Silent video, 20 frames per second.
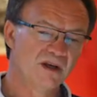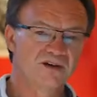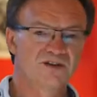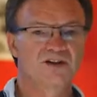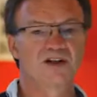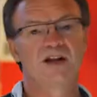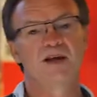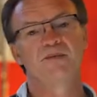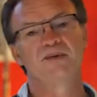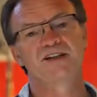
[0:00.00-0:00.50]

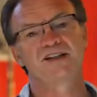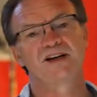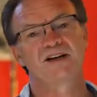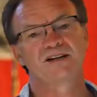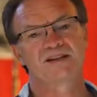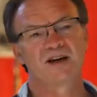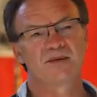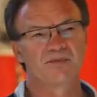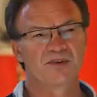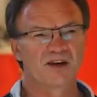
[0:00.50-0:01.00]
So let me say
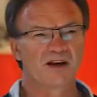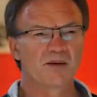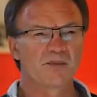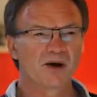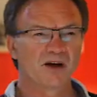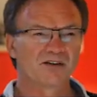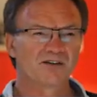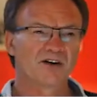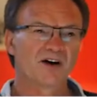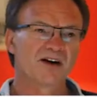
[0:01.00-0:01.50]
something
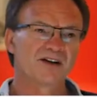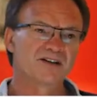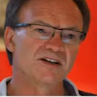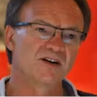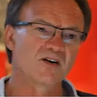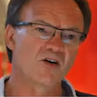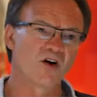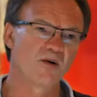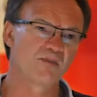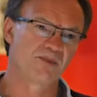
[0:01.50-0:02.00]
about
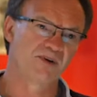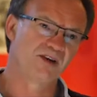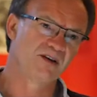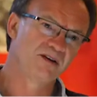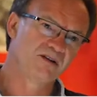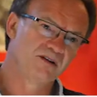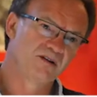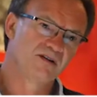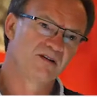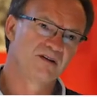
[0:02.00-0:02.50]
writing copy.
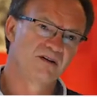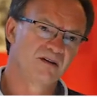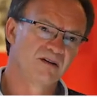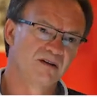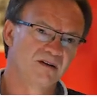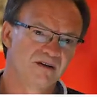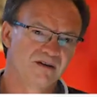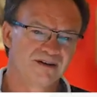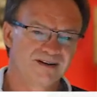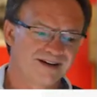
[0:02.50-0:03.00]

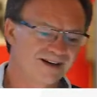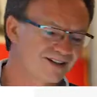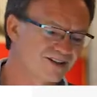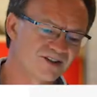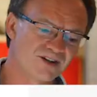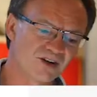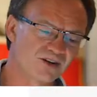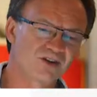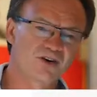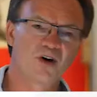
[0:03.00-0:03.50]

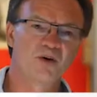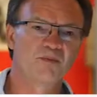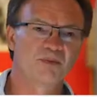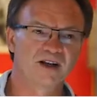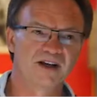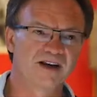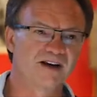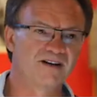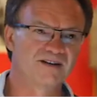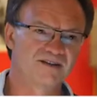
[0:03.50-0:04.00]
It's not
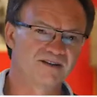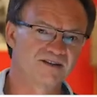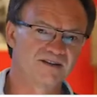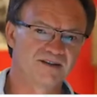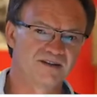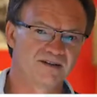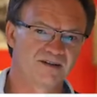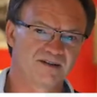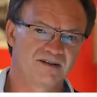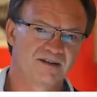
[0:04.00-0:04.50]

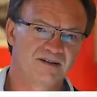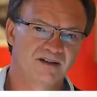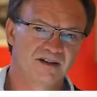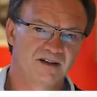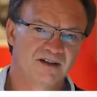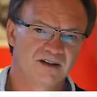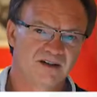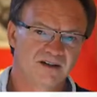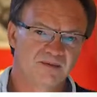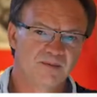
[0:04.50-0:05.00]
complicated.
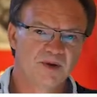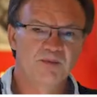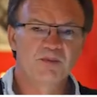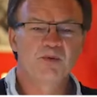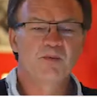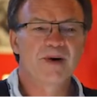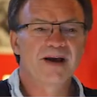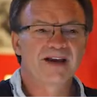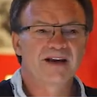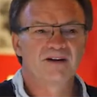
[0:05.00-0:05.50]

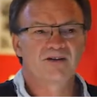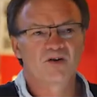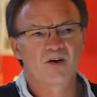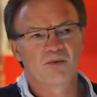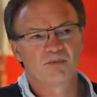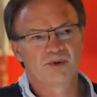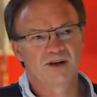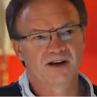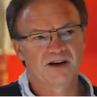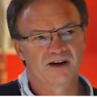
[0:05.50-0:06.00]
People make it
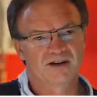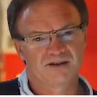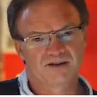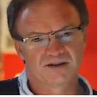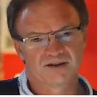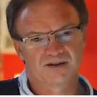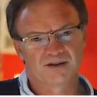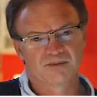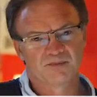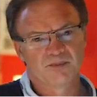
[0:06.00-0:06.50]

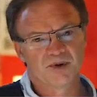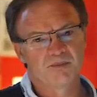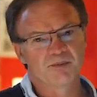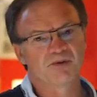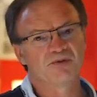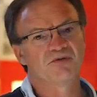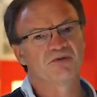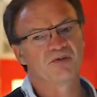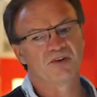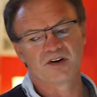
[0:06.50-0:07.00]
complicated and
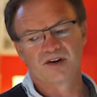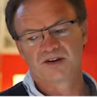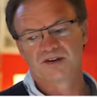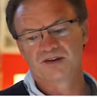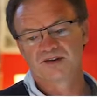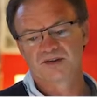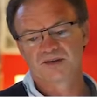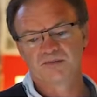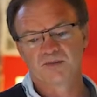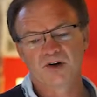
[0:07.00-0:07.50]
people
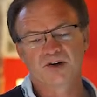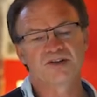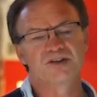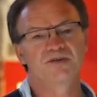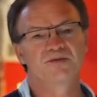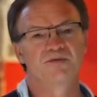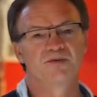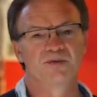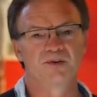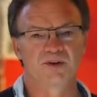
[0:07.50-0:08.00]
freeze.
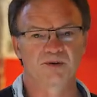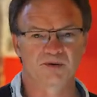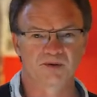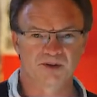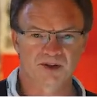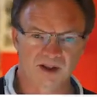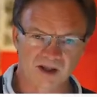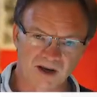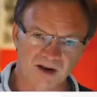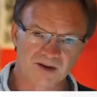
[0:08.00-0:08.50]
Most of the
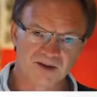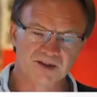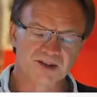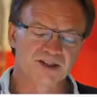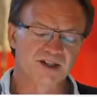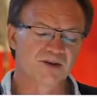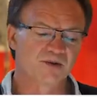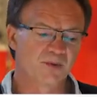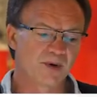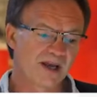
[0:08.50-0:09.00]

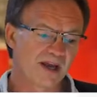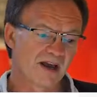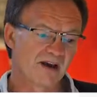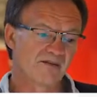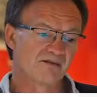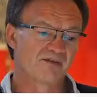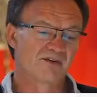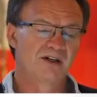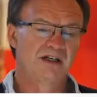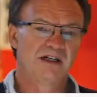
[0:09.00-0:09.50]
clients that we
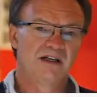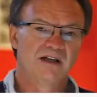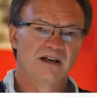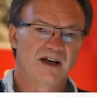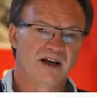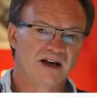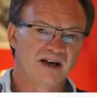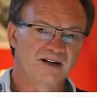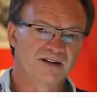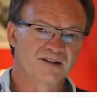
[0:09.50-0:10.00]
have
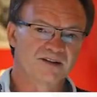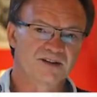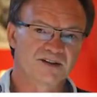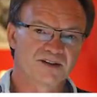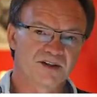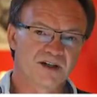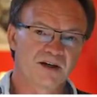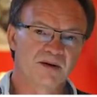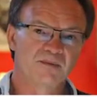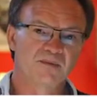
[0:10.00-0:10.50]
as